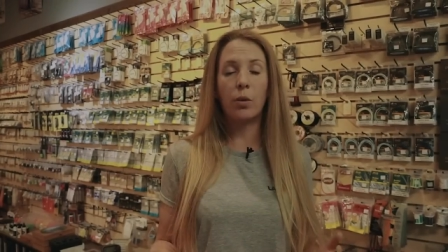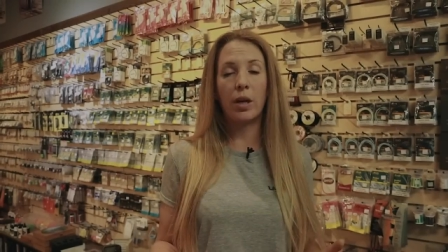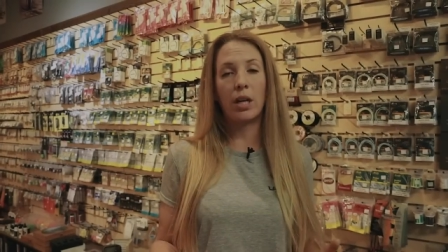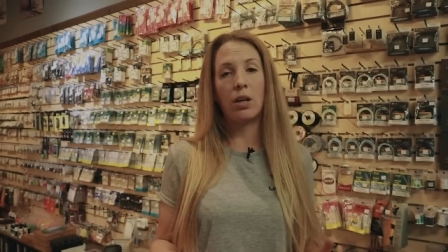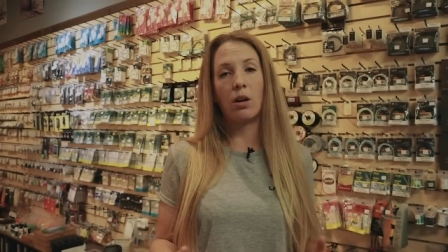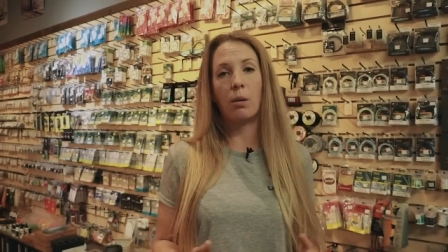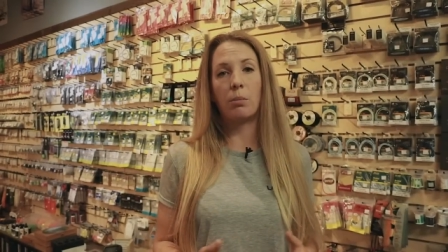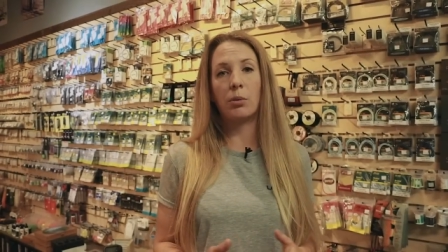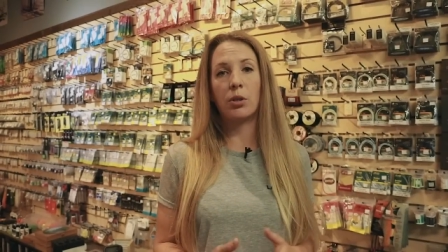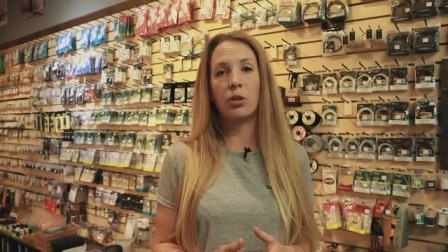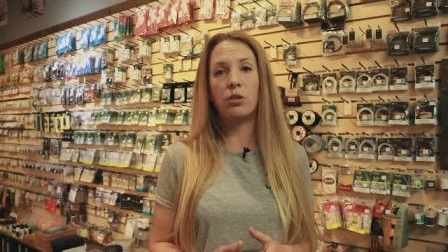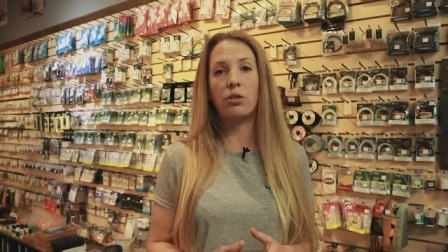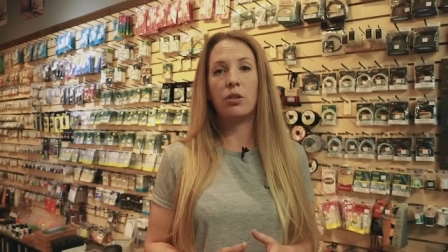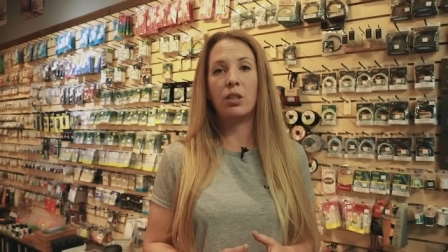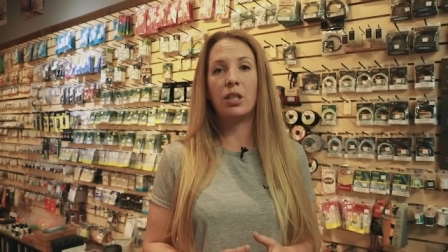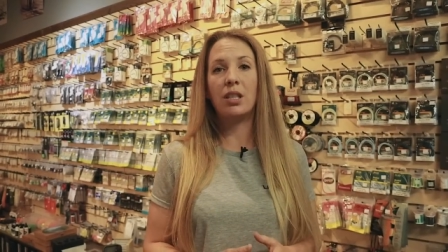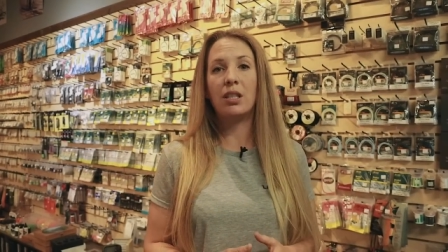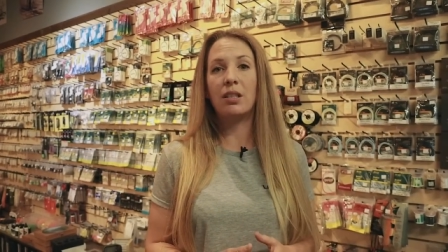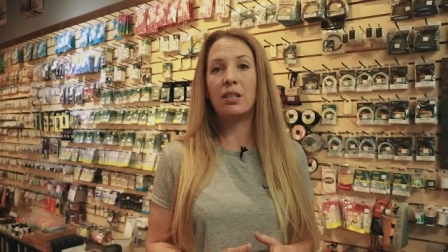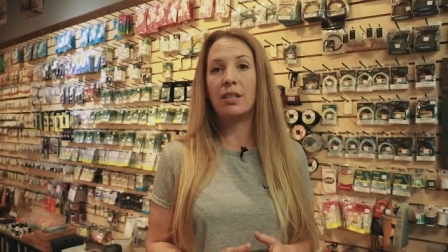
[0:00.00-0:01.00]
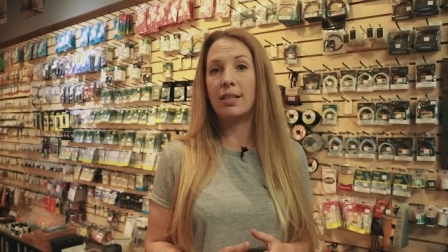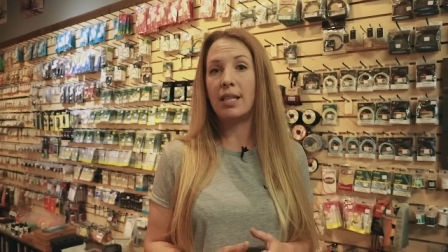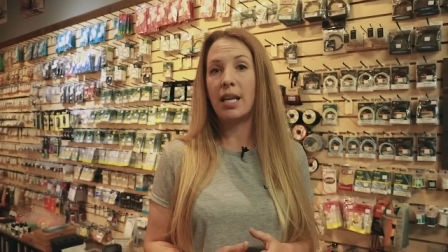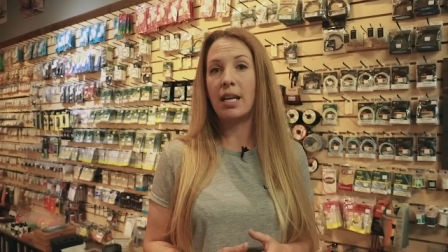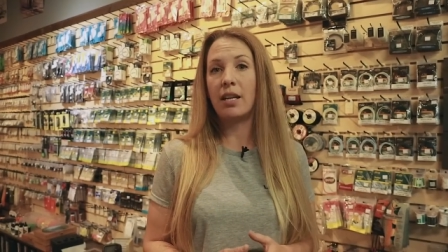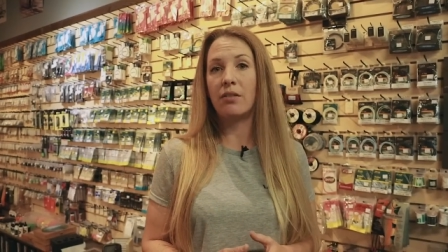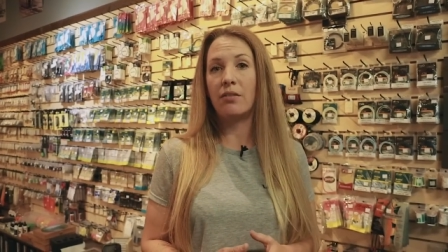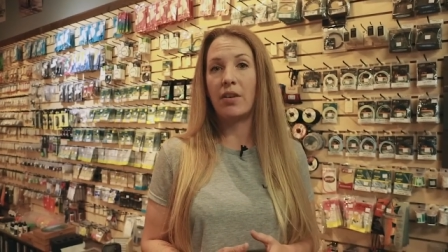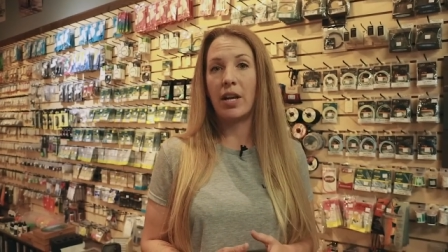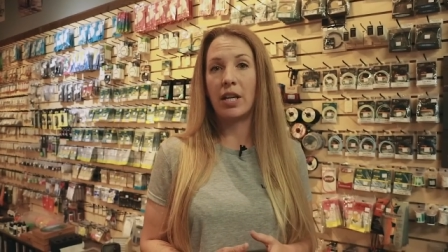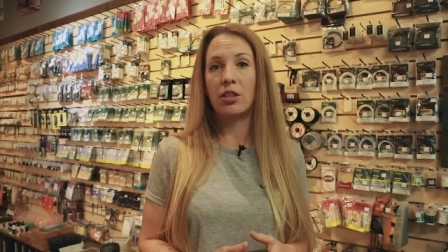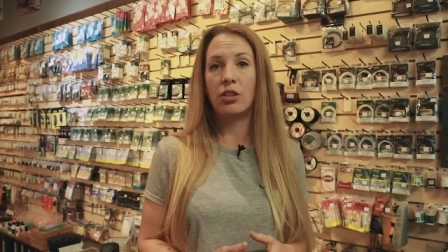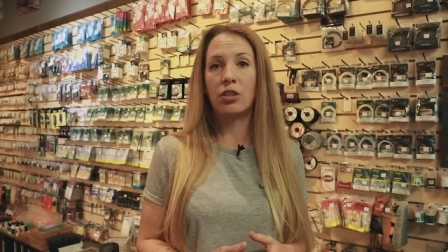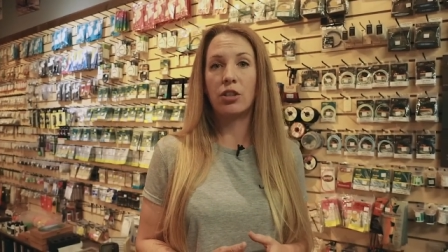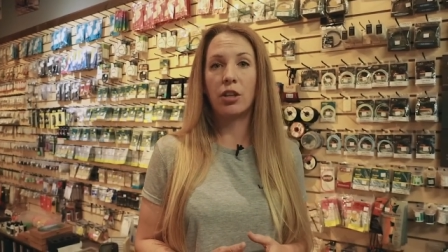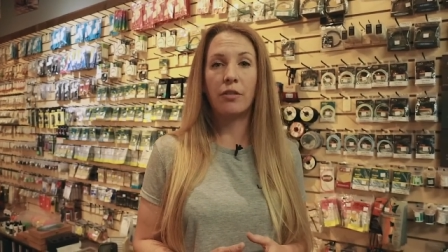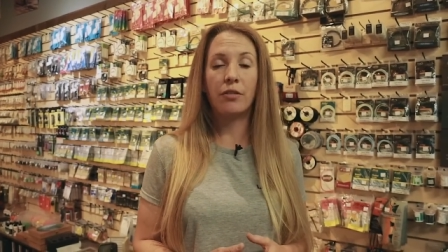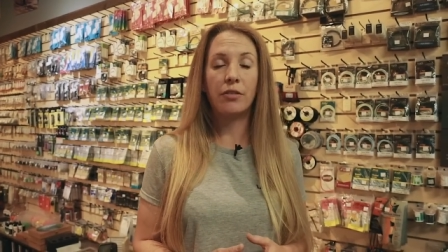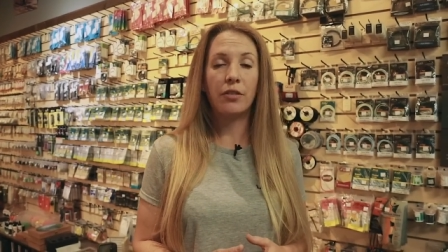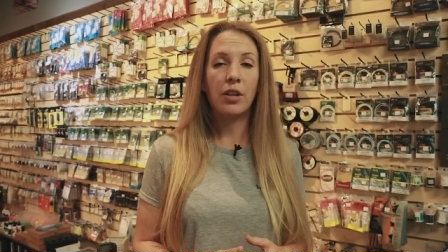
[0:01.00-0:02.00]
great opportunity to take
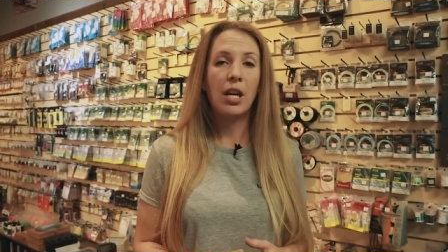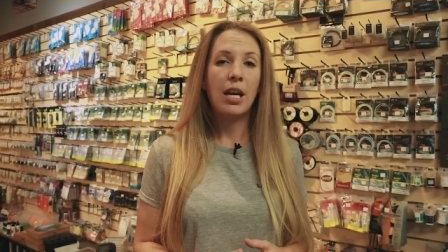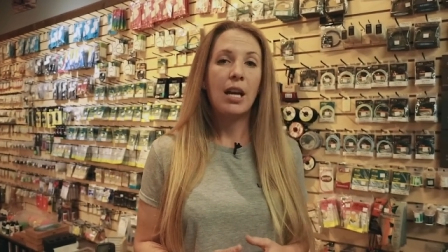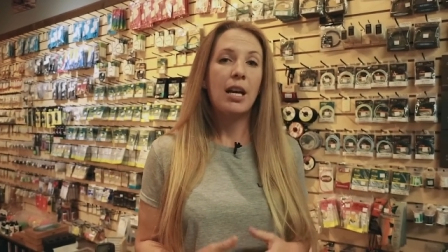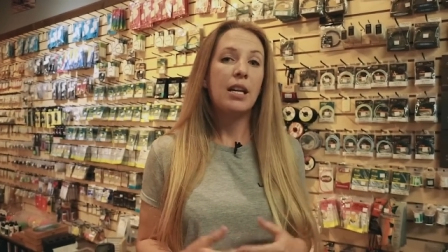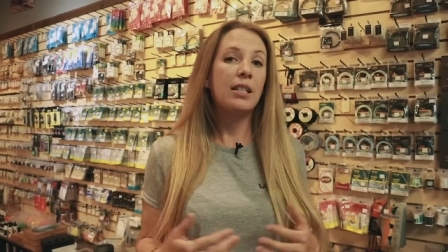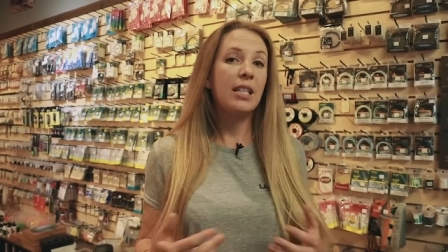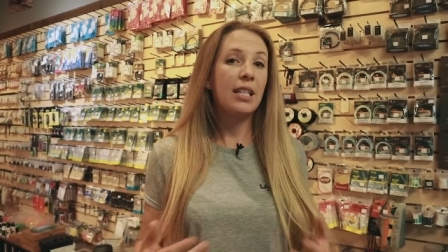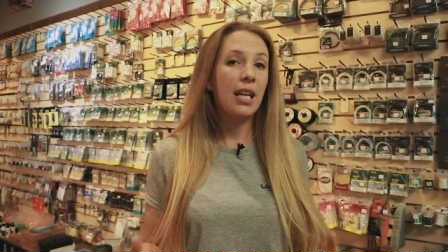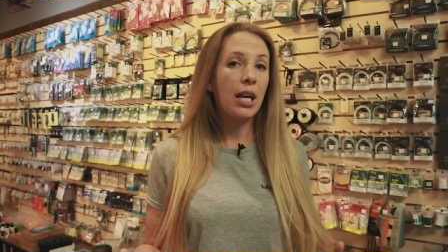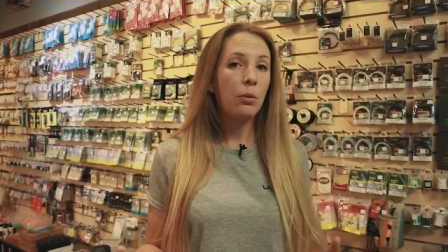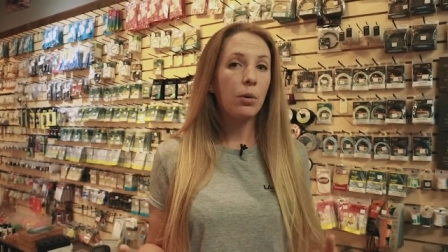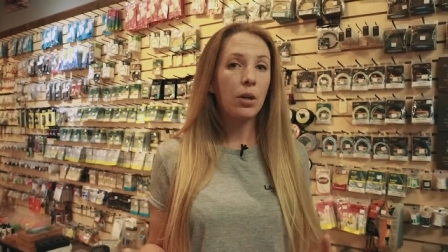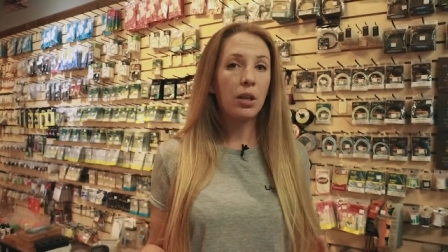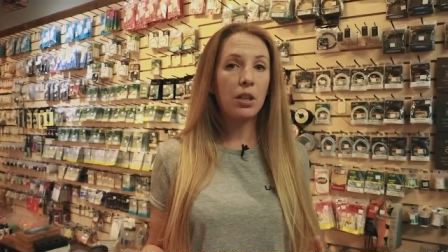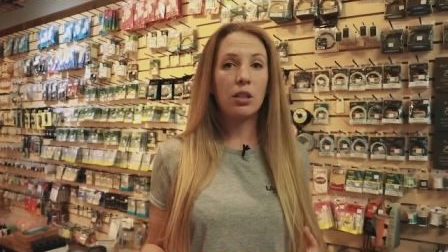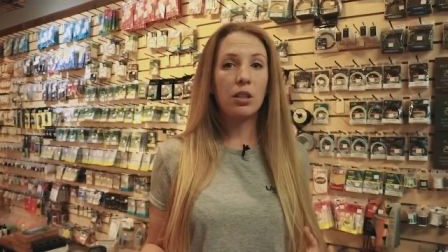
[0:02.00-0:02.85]
advantage of. Today we're